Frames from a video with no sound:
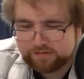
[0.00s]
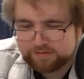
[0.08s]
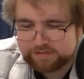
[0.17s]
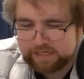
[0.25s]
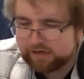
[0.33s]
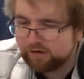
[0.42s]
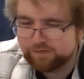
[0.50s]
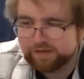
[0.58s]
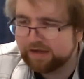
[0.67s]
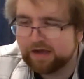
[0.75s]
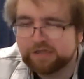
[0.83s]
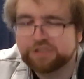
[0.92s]
take over the
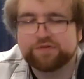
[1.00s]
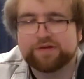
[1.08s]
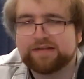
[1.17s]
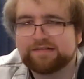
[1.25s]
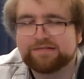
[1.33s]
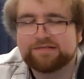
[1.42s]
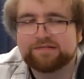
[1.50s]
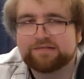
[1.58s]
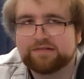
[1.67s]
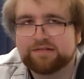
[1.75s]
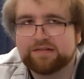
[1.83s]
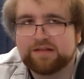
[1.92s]
country,
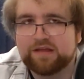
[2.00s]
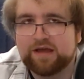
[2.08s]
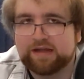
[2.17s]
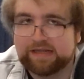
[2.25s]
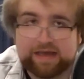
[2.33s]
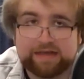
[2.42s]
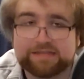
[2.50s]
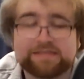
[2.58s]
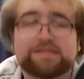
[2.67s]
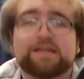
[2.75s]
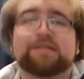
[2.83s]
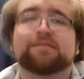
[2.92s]
I guess.
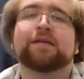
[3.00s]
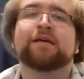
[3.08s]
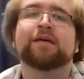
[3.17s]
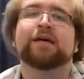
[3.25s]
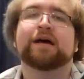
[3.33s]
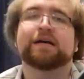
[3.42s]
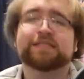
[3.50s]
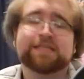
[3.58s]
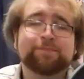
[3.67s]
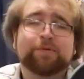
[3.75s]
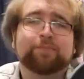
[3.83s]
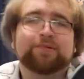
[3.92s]
A
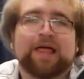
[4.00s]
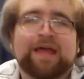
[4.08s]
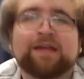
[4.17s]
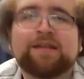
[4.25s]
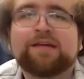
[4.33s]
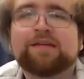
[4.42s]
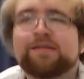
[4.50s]
simple plan.